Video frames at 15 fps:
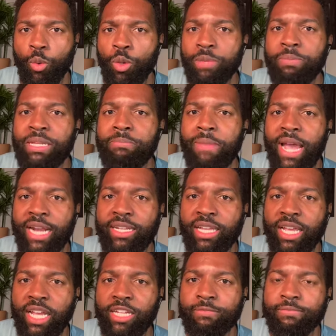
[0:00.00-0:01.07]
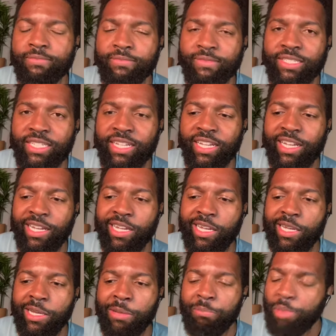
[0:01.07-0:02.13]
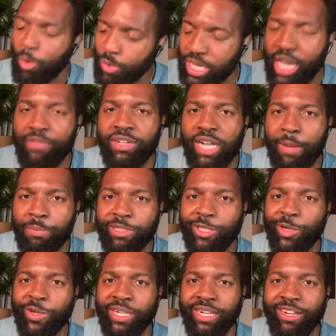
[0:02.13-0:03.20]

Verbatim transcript: but we have an opportunity to overthrow our government peacefully